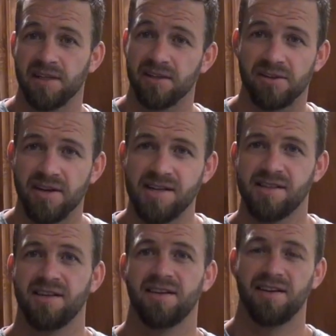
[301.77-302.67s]
but a little
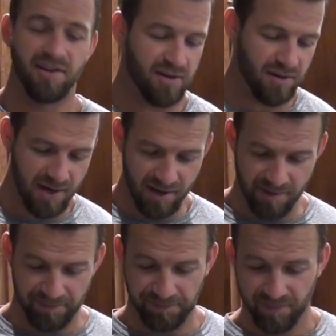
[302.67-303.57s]
crazy, you know.
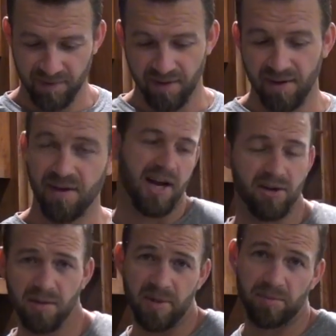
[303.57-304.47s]
I
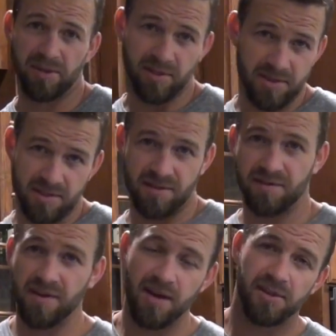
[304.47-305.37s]
grew up in a polygamous
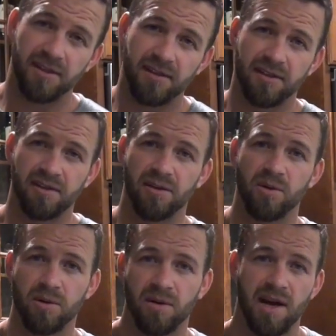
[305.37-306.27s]
family, you know,
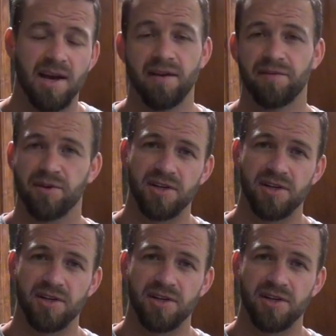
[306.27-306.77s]
where I have